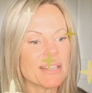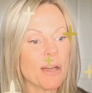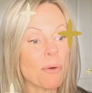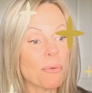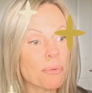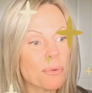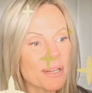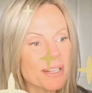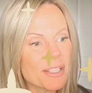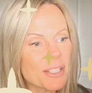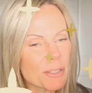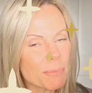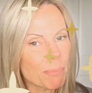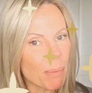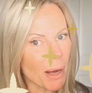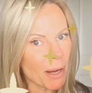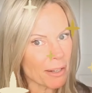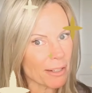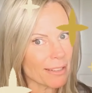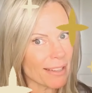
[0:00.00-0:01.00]

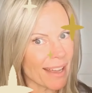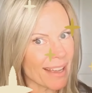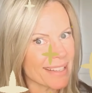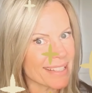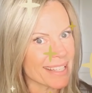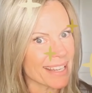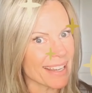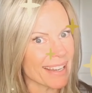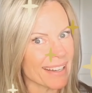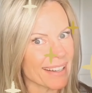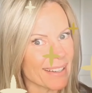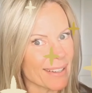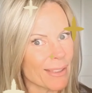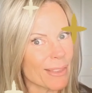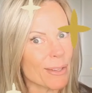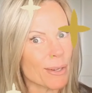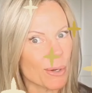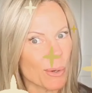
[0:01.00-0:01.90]
resparkalizing the